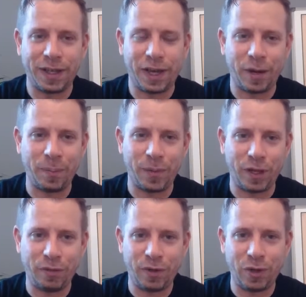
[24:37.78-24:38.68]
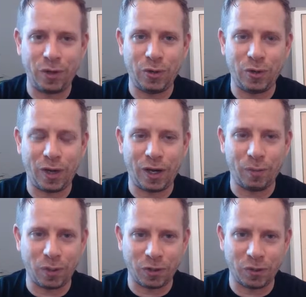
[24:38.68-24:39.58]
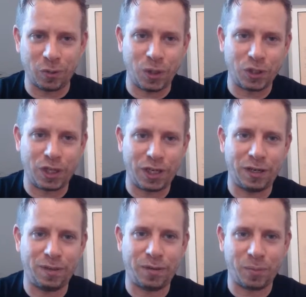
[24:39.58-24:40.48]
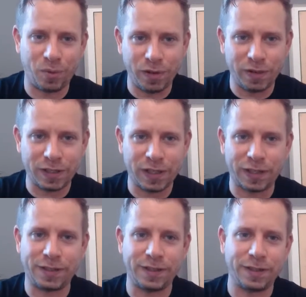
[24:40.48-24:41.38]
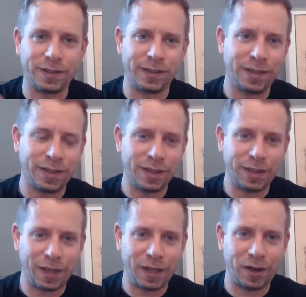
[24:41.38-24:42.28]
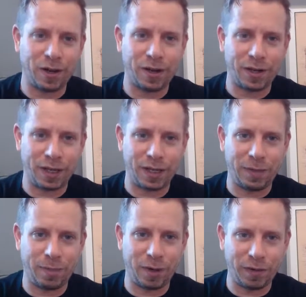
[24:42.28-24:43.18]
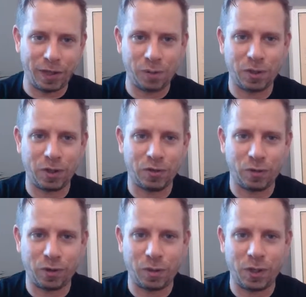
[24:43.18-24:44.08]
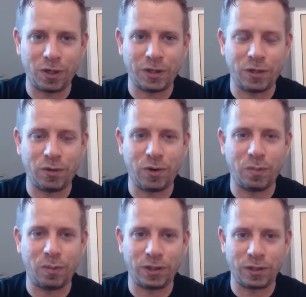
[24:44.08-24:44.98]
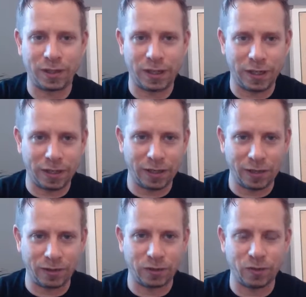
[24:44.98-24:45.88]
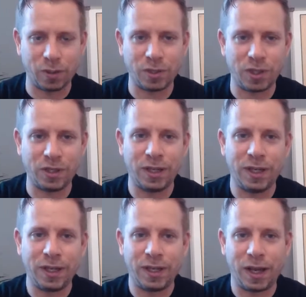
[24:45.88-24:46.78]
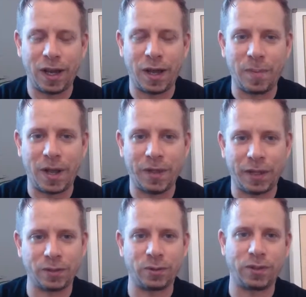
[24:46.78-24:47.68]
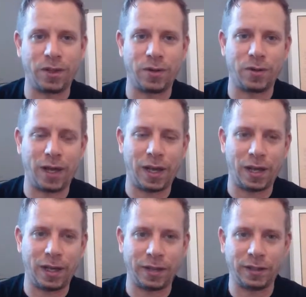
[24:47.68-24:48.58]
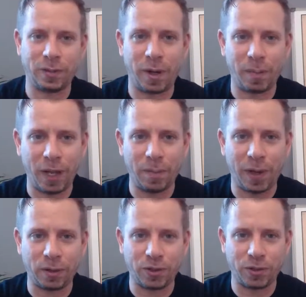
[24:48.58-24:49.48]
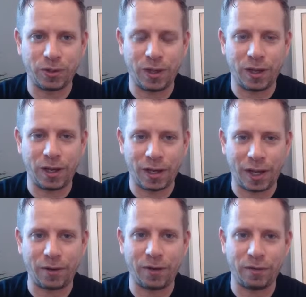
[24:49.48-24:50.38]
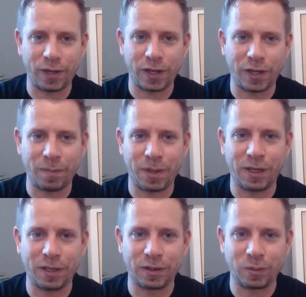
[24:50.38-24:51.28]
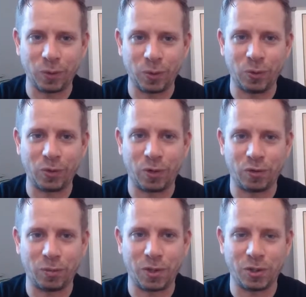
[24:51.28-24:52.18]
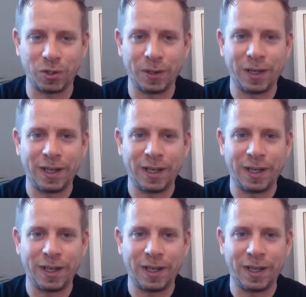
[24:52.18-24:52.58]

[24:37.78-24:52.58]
If you want to watch any of the previous lessons, they are in my Facebook community group, which is a link in the description. And there's also a link to my PayPal account if you'd like to make a small contribution.